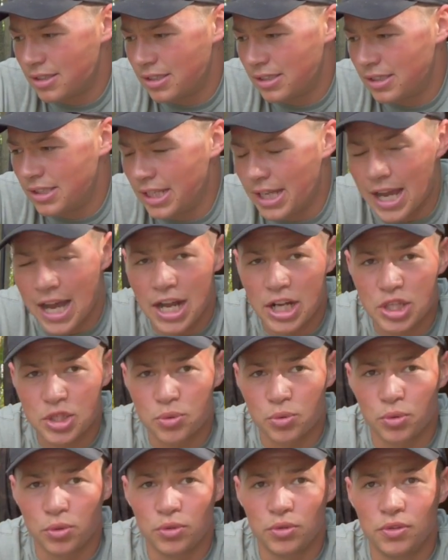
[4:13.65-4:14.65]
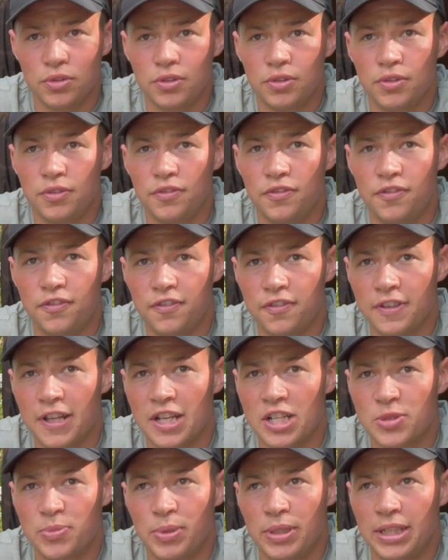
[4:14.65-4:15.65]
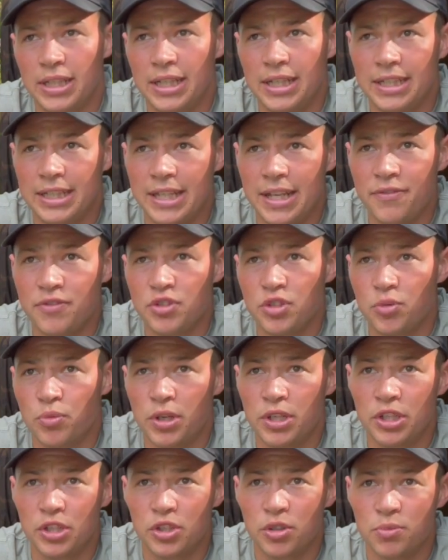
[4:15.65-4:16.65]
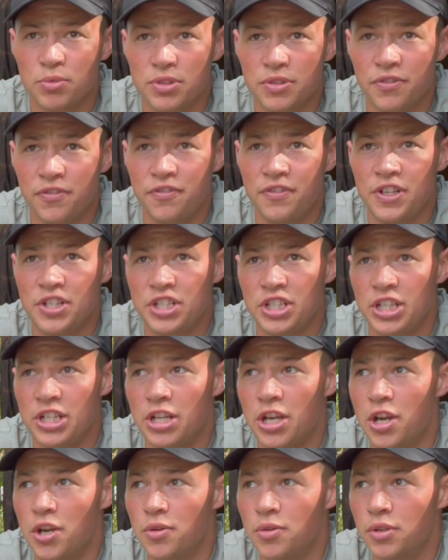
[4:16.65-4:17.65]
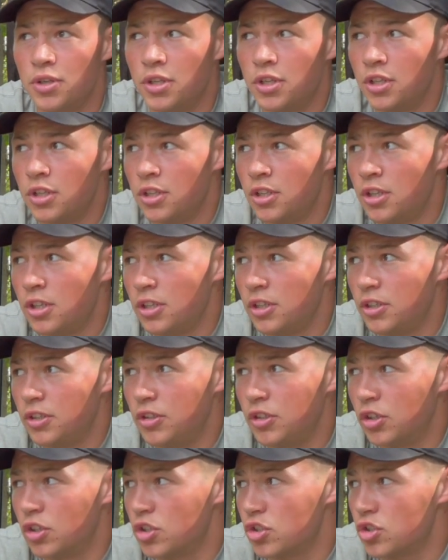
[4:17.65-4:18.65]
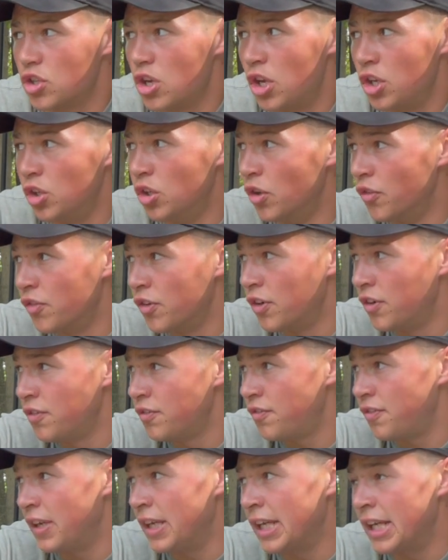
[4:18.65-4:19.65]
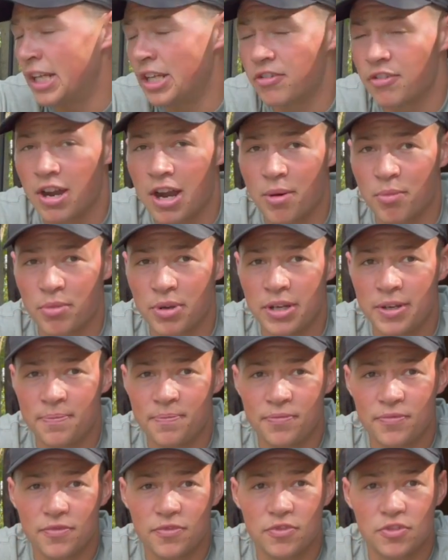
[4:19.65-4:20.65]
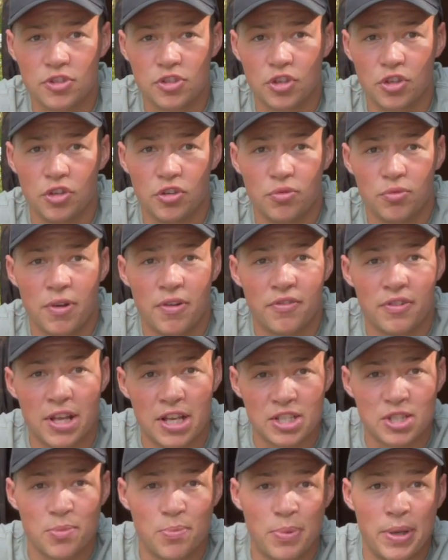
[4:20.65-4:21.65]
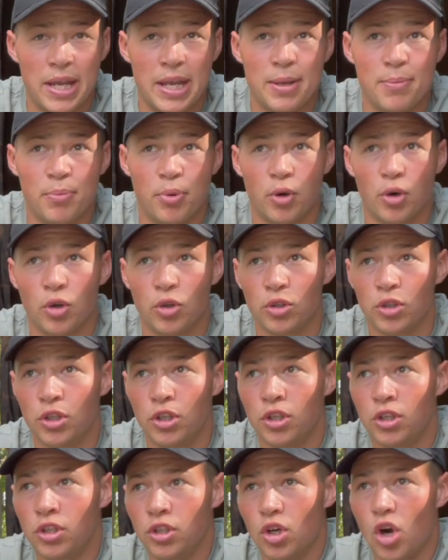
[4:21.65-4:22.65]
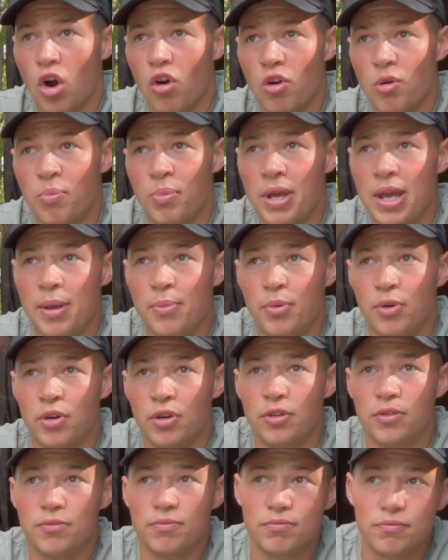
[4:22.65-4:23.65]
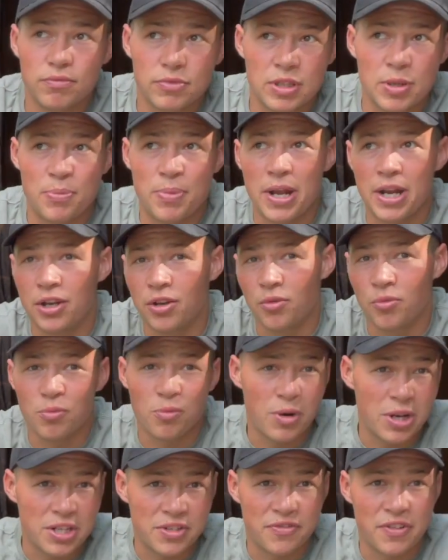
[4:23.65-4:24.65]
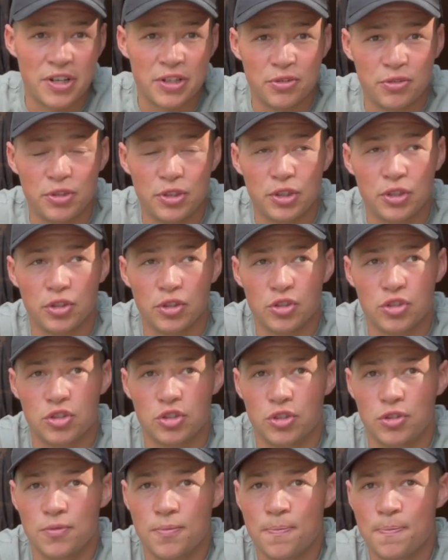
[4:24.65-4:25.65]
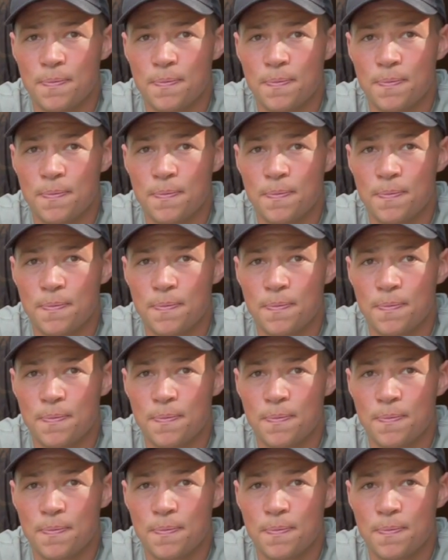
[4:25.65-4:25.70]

the actual flexibility it gives you when it comes to fishing now. You've got another thing in your armoury, so whether that's a baiting pole or a bait boat, depending on which venue you go to.